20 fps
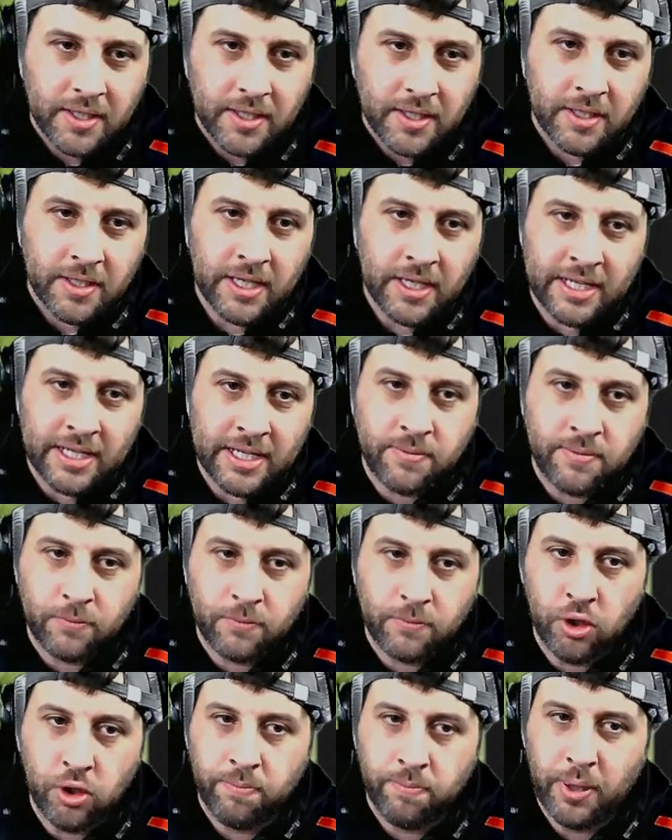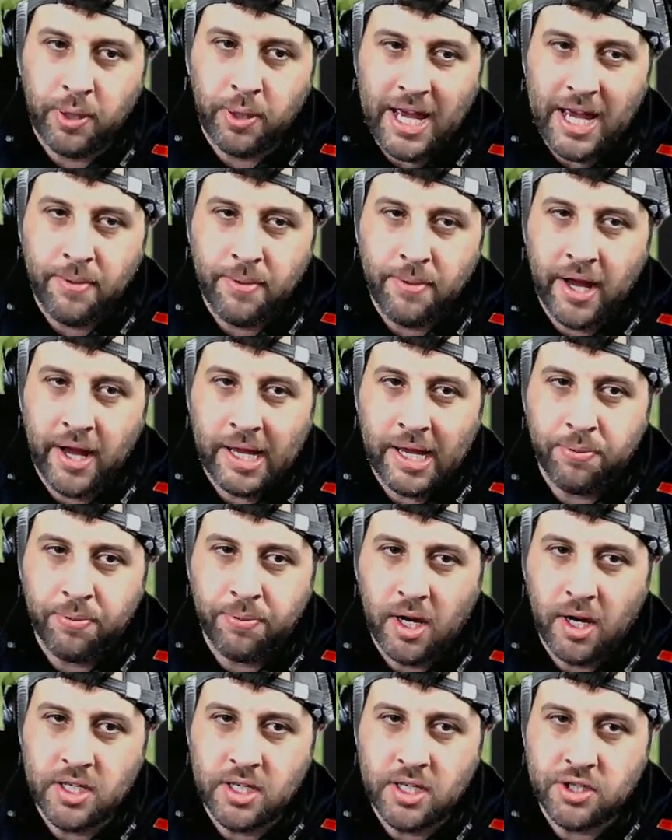It's good play by Ali
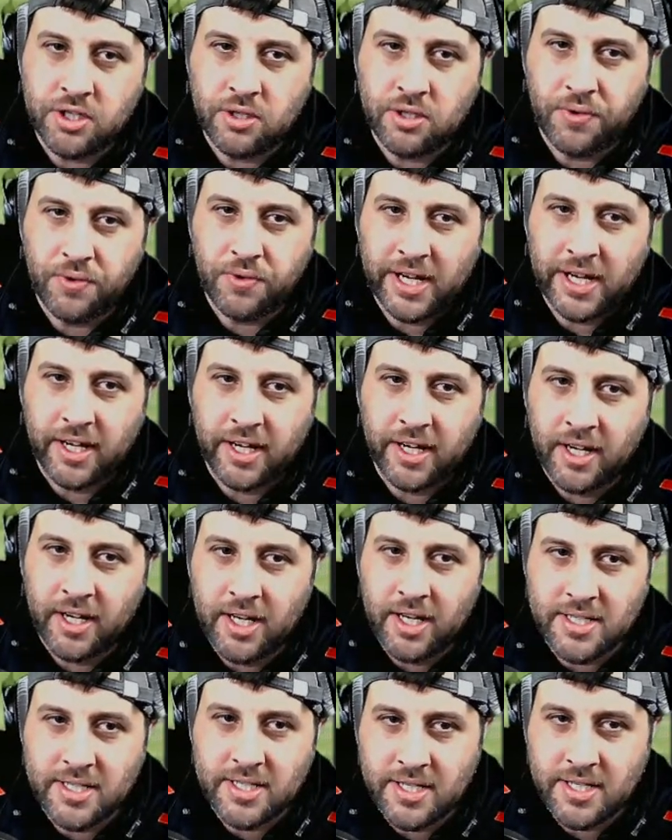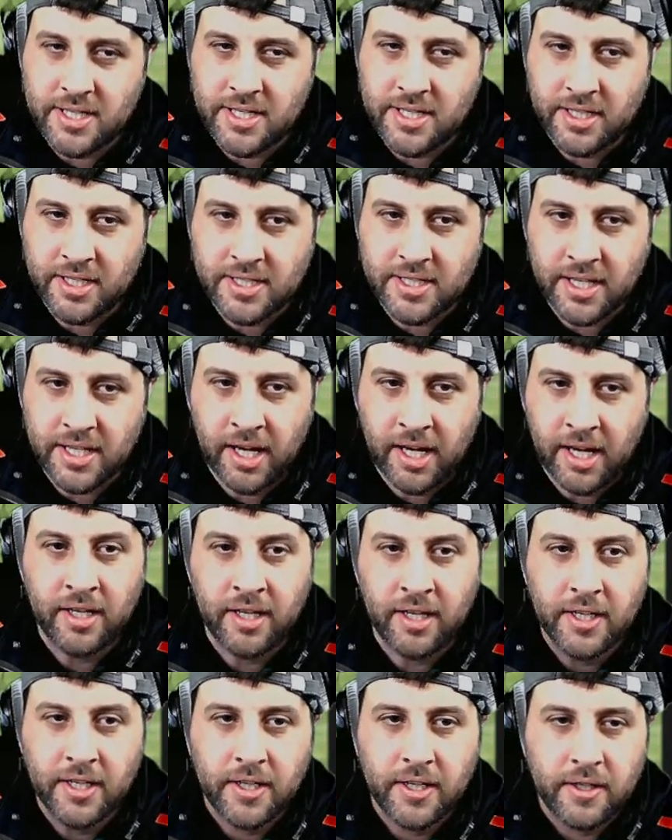Price. Just recognises that
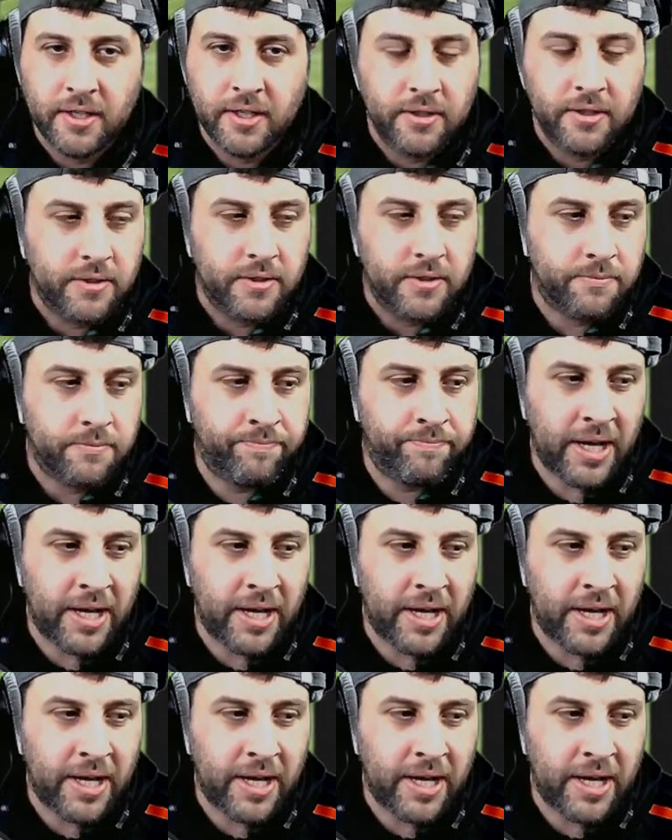Ben